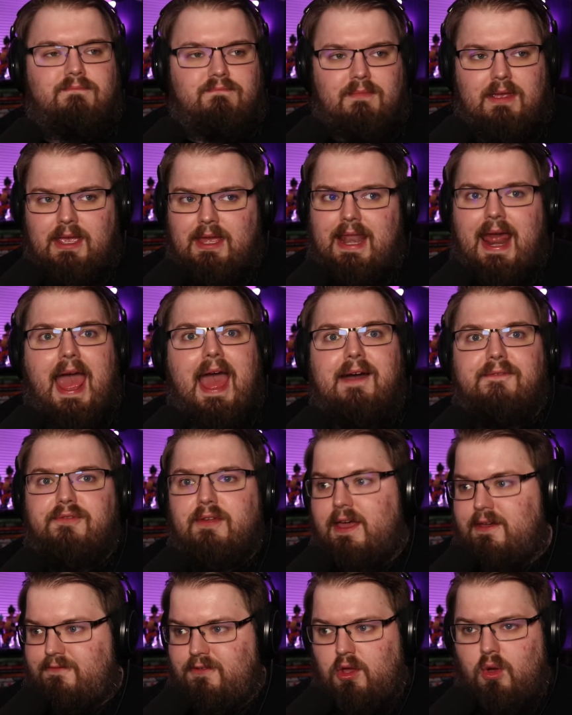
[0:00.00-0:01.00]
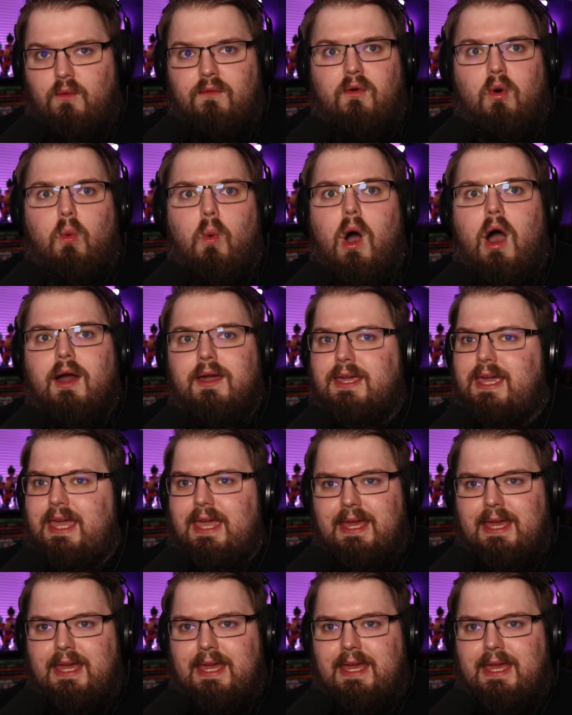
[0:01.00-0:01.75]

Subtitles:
In Half-Life, you have a walk key.